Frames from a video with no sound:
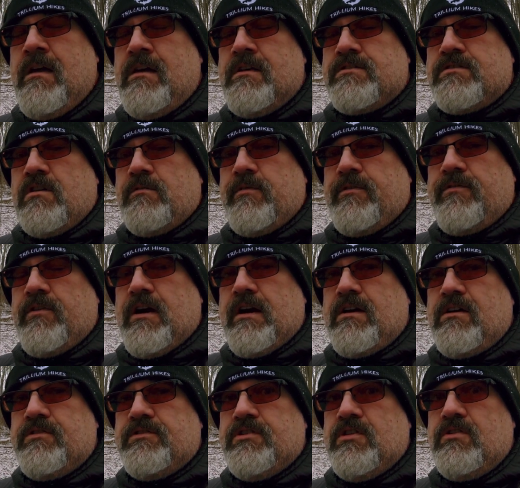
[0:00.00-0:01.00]
So before I
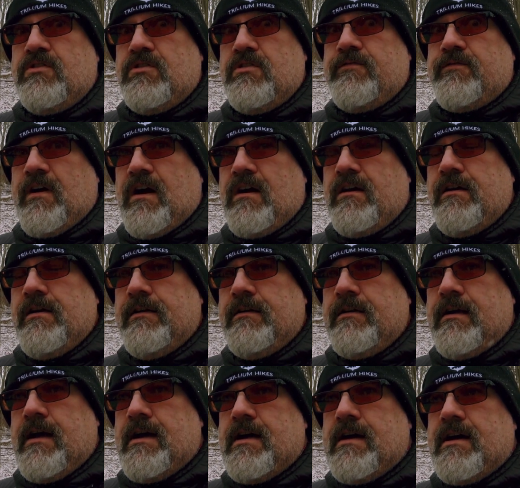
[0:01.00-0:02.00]
go too far,
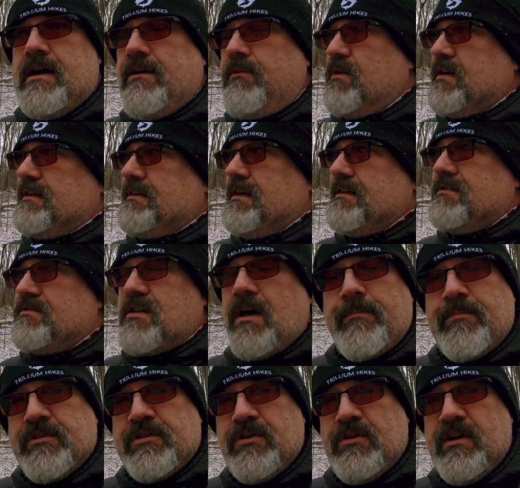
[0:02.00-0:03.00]
I want to take this
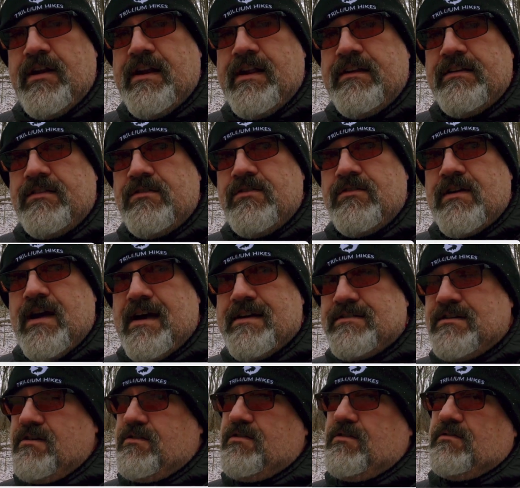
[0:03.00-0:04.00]
opportunity to
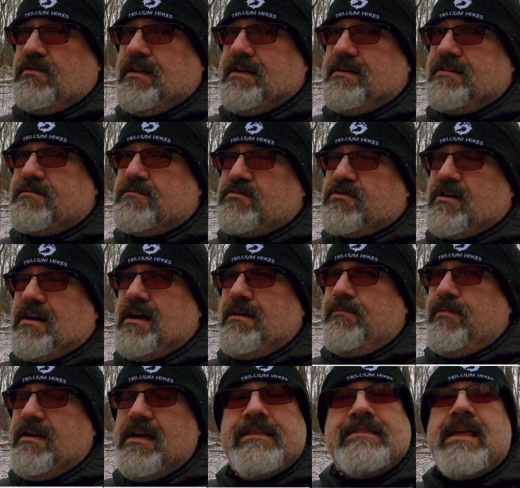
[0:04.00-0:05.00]
ask you to like, subscribe,
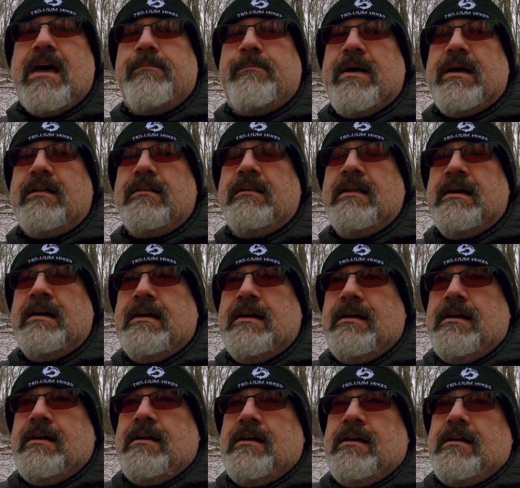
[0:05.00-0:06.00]
hit that bell.
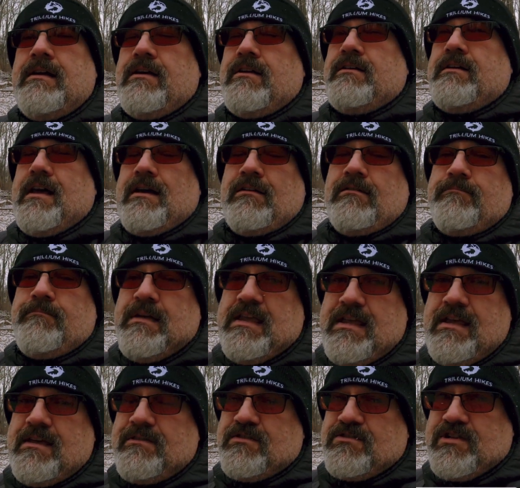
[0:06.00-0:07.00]
It would help
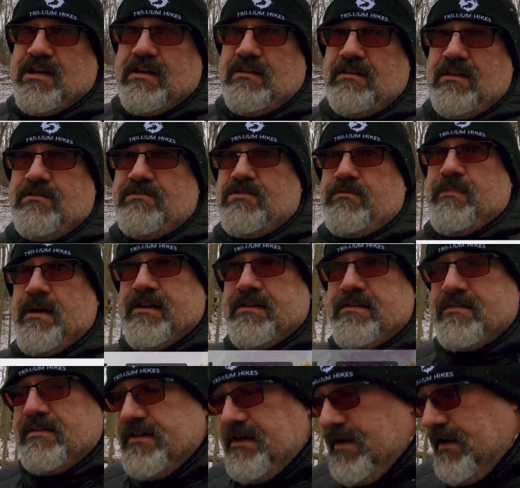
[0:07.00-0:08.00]
me and the channel out
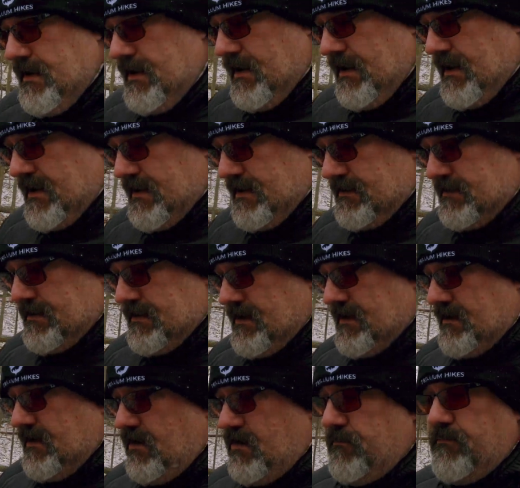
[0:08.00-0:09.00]
tremendously, and
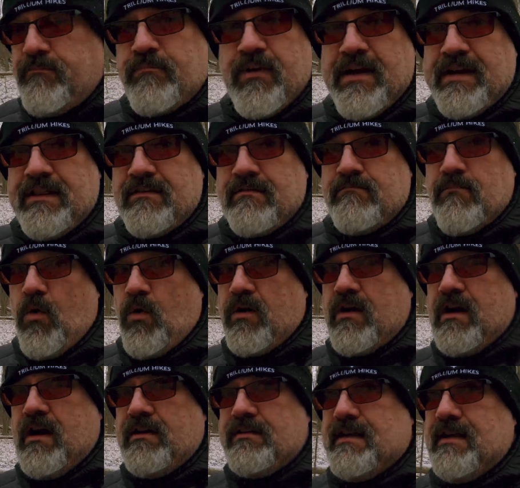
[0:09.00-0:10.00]
help bring more
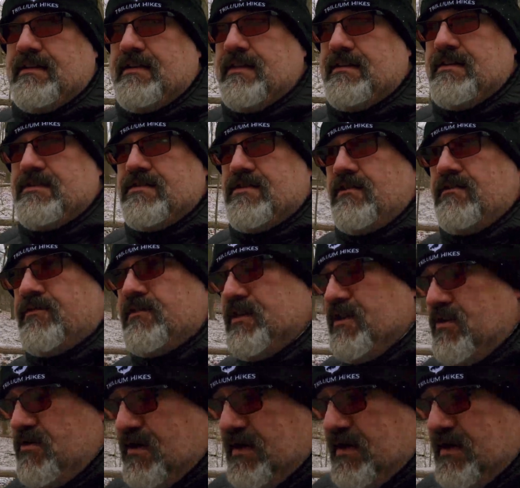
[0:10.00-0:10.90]
content like this over to you